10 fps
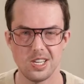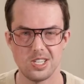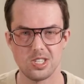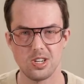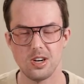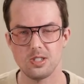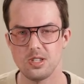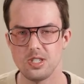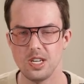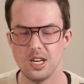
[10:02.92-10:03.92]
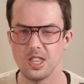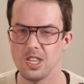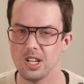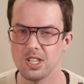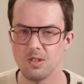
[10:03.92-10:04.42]
they start to see that
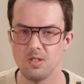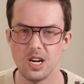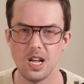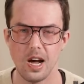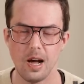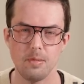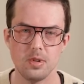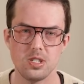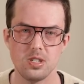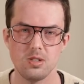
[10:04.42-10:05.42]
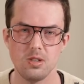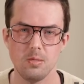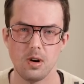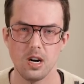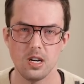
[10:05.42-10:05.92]
nothing really happens into the
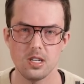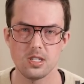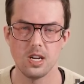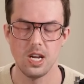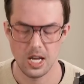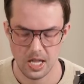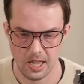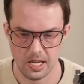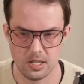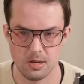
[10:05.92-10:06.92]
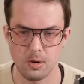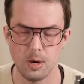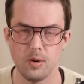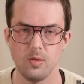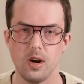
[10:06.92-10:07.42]
markets, that's the
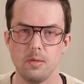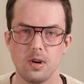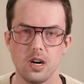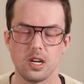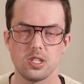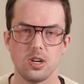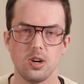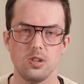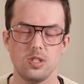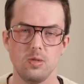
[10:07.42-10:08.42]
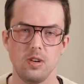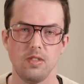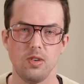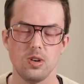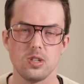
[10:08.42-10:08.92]
moment where the markets are going to
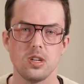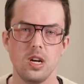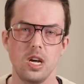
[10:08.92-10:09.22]
reverse.